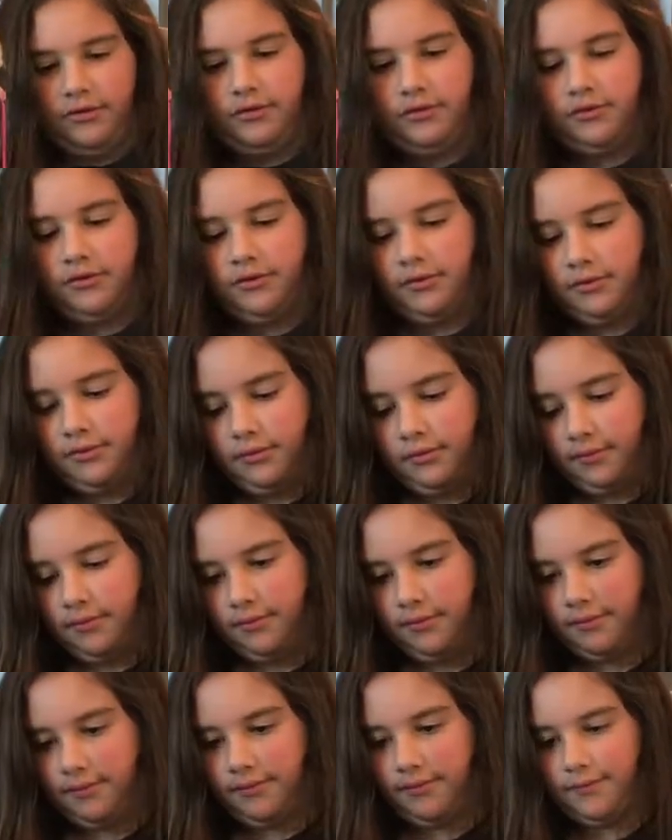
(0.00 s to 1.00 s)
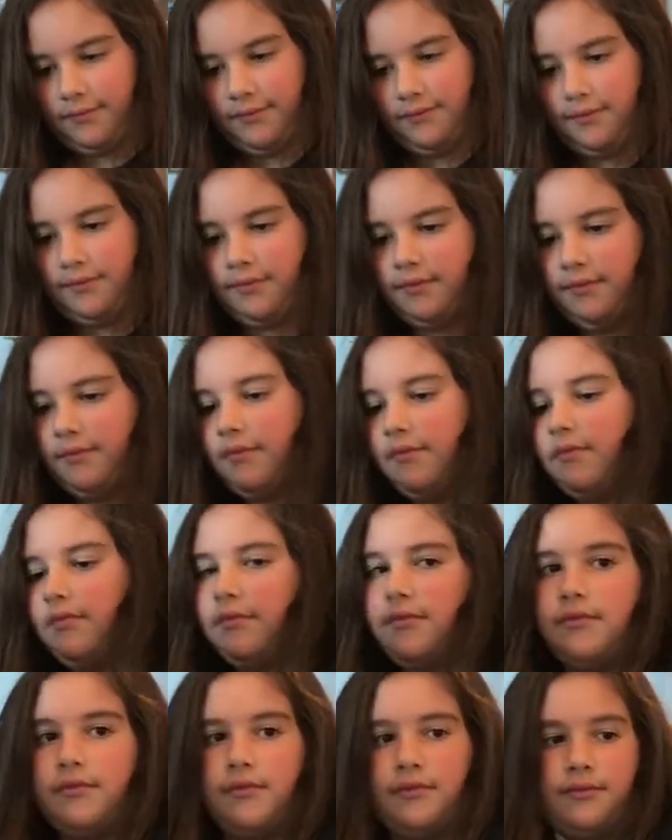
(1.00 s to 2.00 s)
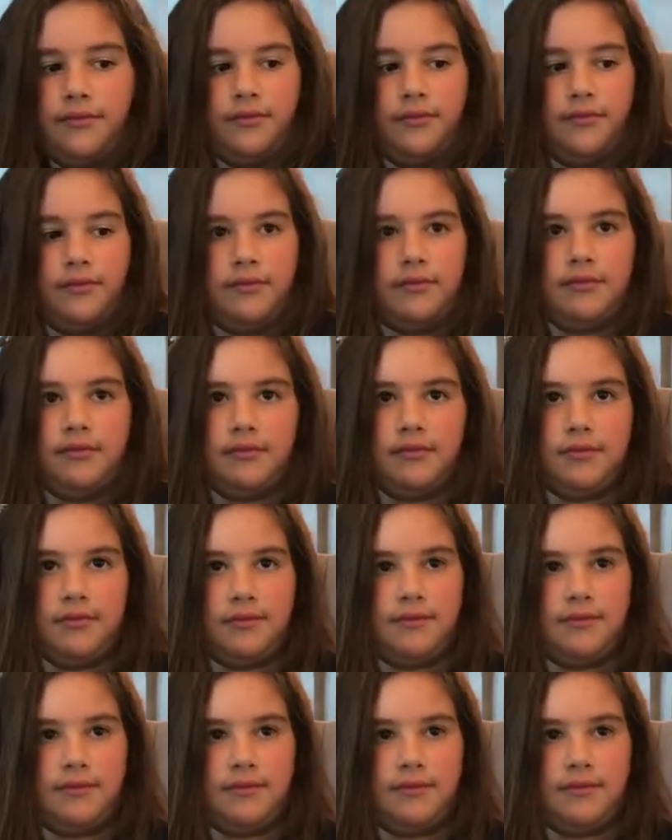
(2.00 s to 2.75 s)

Nothing is said.